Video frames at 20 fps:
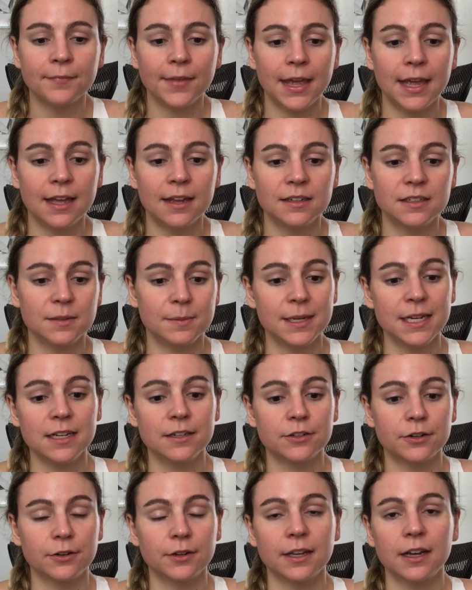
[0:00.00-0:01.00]
And to be
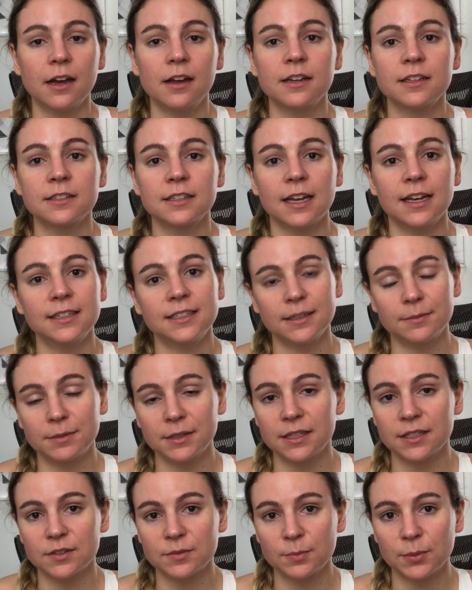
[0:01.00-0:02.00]
totally honest, I attempted
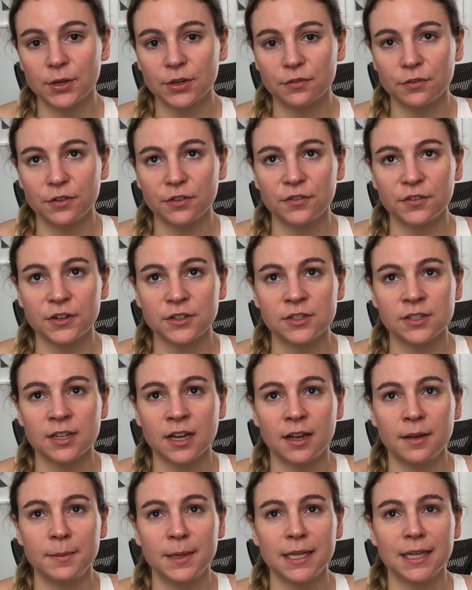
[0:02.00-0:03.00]
this book for the first
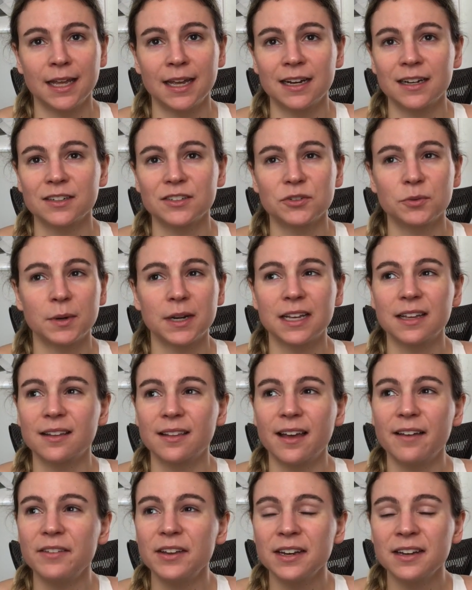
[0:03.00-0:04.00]
time in like
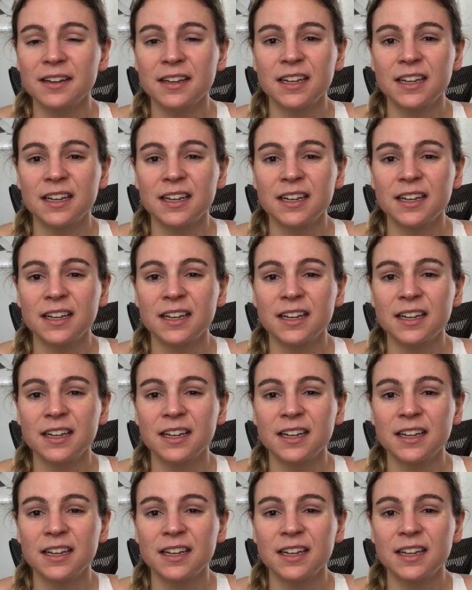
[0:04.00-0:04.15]
2011.